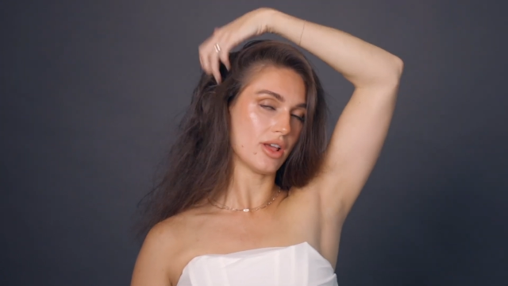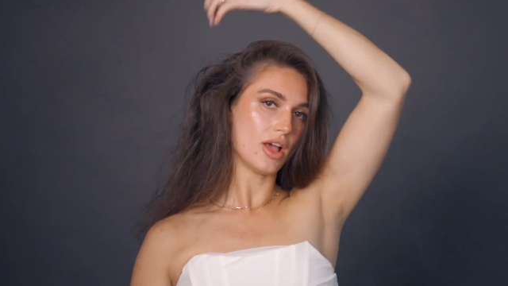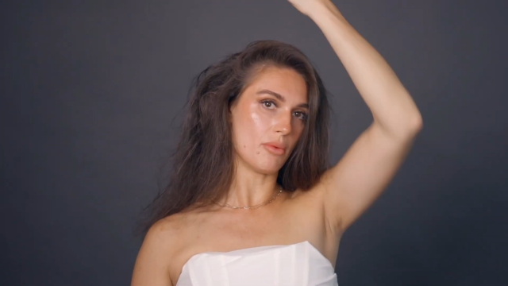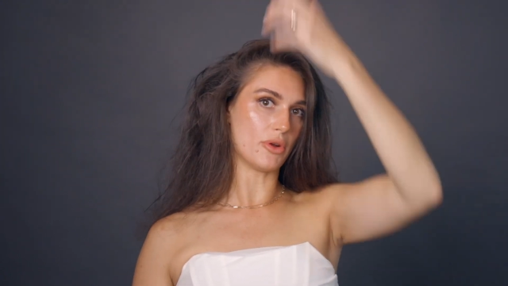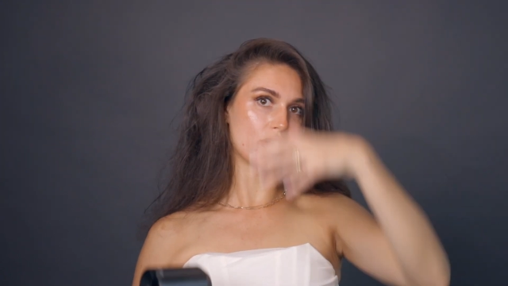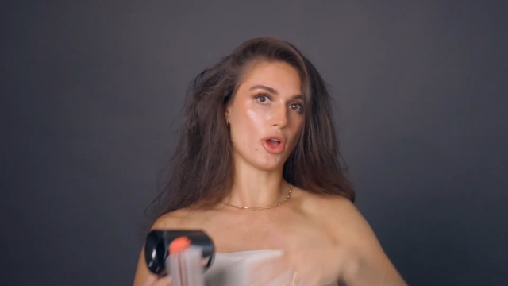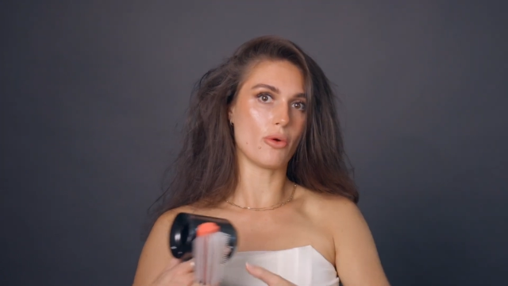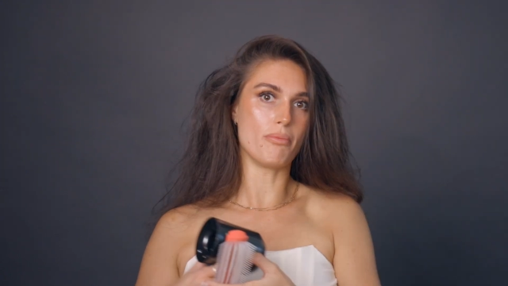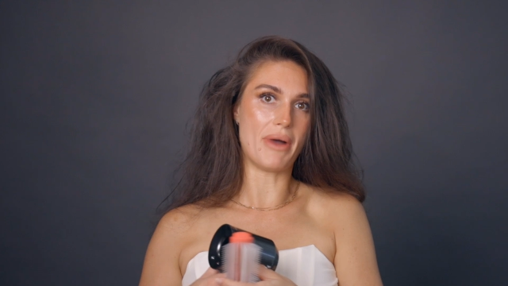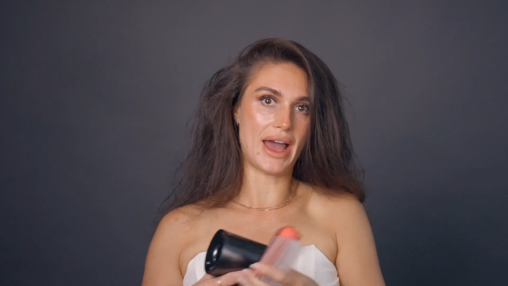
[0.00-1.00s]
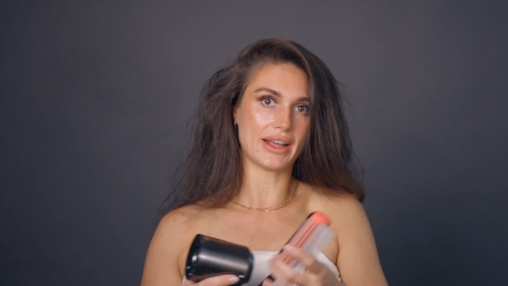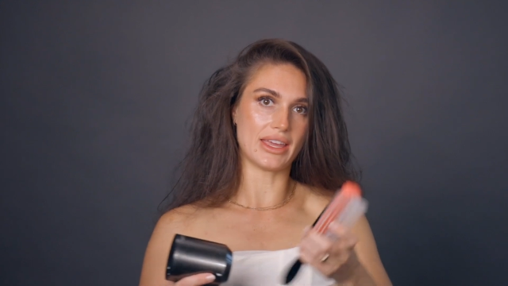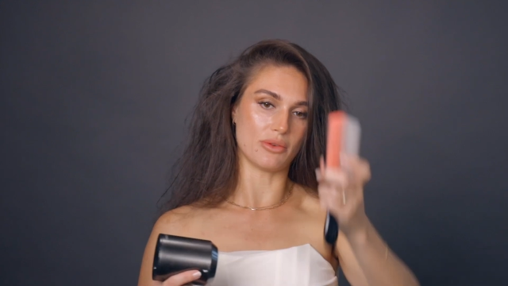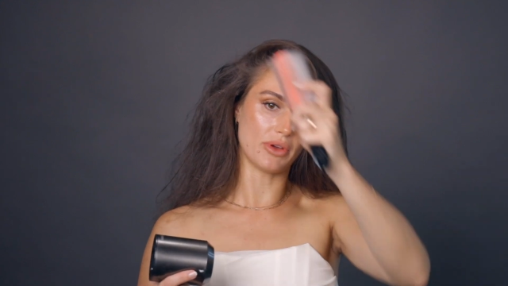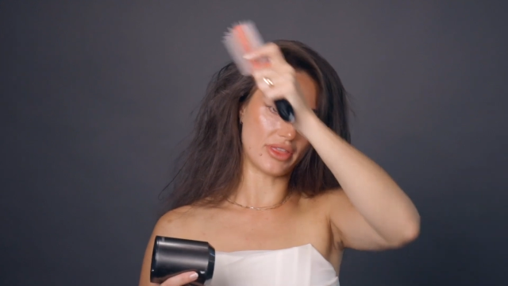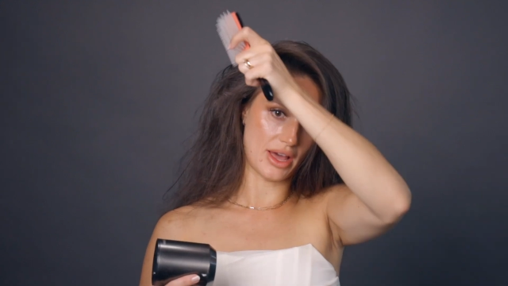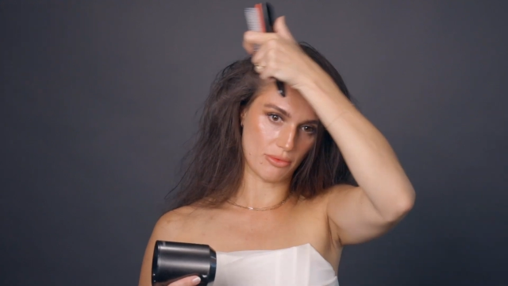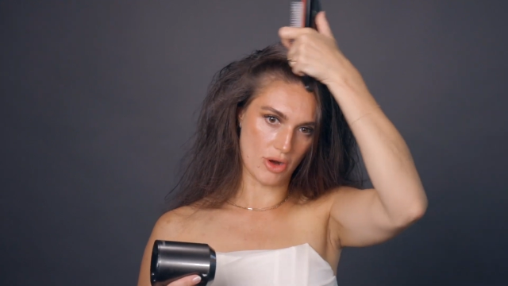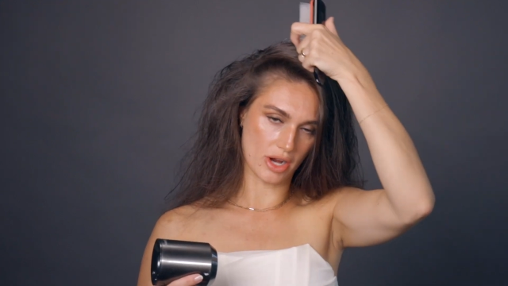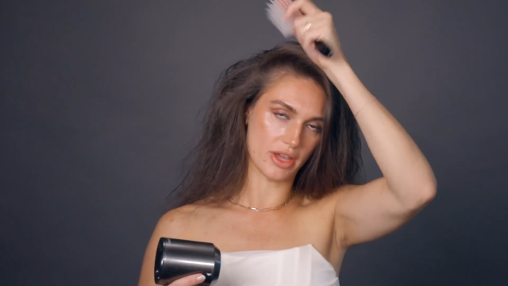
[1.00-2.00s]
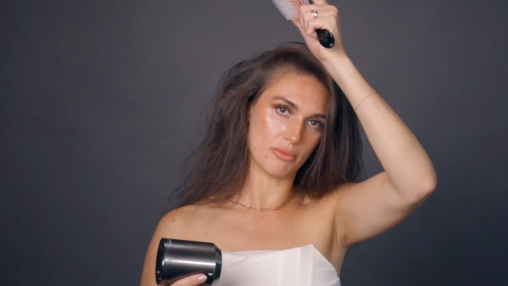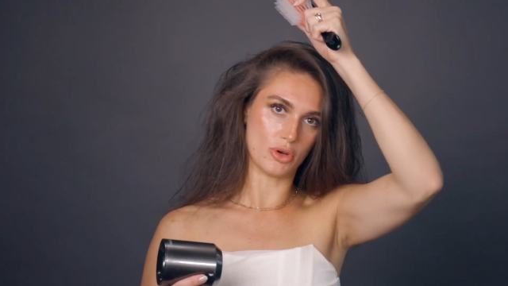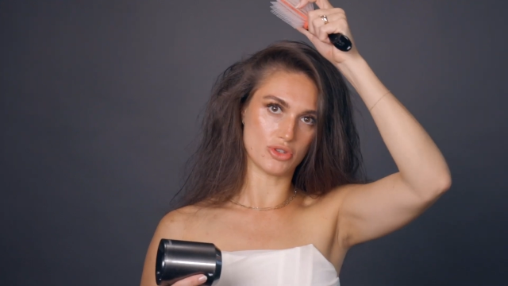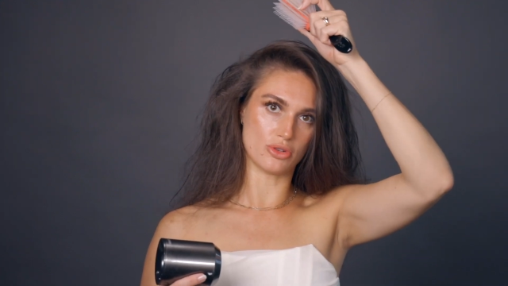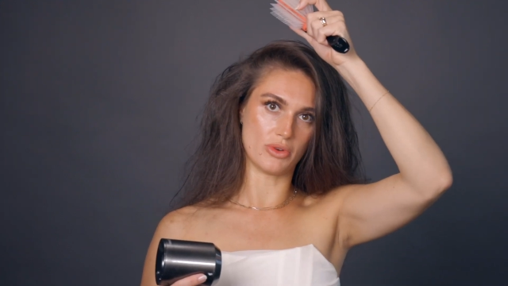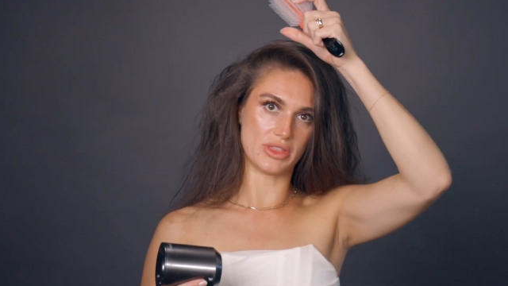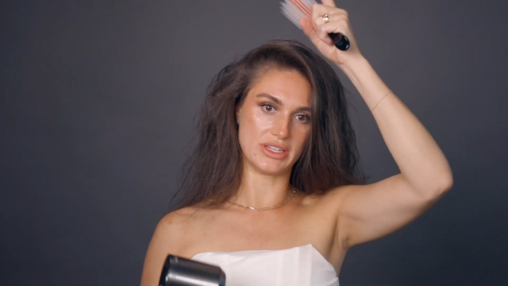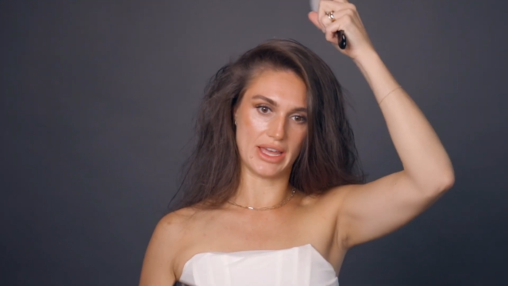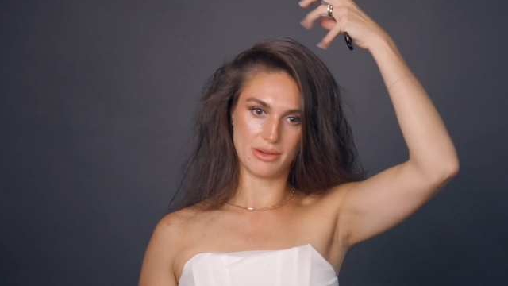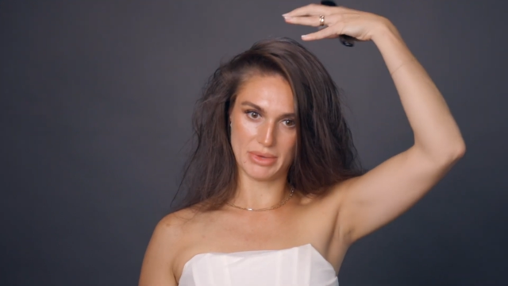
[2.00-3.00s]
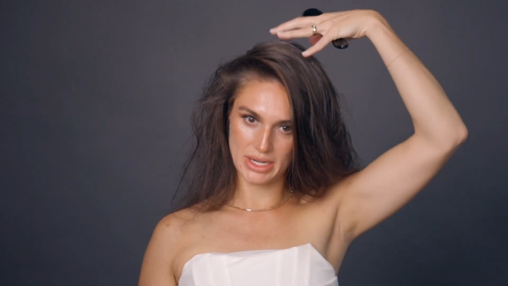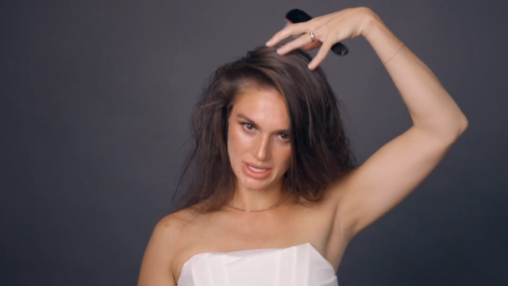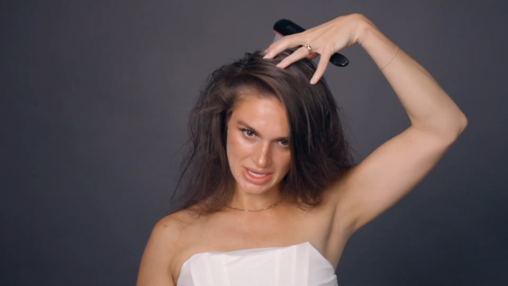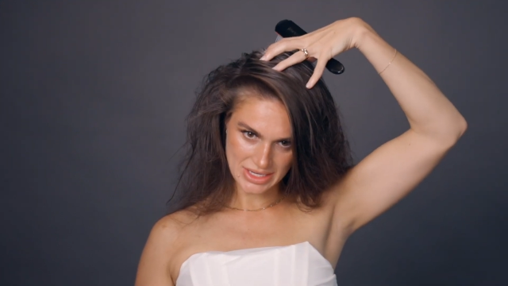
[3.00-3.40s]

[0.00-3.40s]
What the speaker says: I'm gonna go back in with that rocking motion with the Denman